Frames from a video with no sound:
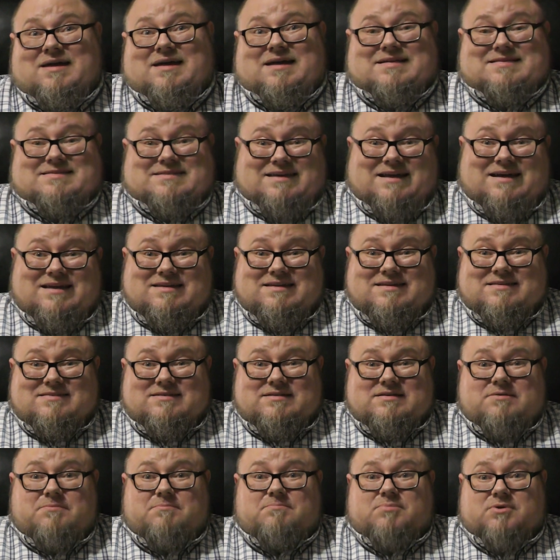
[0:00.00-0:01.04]
It's not
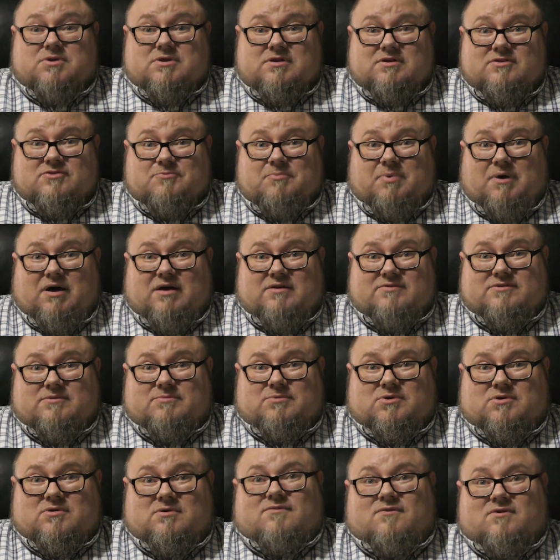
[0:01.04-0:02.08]
easy, but it is possible.